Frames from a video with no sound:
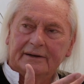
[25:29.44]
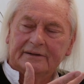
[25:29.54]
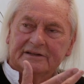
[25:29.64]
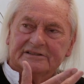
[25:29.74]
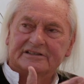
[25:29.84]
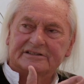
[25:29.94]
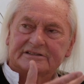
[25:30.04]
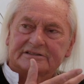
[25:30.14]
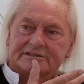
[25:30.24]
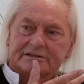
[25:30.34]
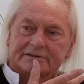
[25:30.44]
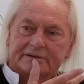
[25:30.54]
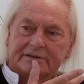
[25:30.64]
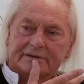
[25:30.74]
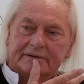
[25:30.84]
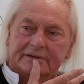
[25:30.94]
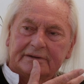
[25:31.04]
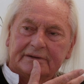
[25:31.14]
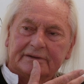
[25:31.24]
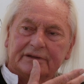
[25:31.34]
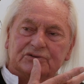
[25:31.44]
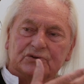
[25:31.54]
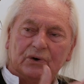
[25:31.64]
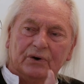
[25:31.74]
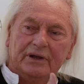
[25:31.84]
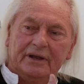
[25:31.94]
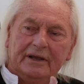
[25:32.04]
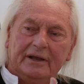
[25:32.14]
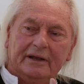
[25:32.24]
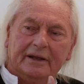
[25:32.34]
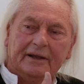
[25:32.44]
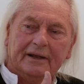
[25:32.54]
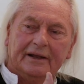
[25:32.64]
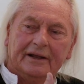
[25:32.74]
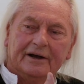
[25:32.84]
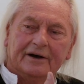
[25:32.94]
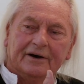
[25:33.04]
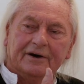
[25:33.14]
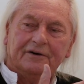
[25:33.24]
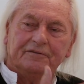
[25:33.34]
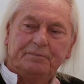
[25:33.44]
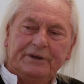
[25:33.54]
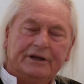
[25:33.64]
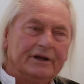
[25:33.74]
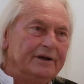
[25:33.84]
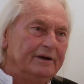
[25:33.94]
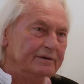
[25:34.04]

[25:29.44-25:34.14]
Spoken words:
This is the joy of being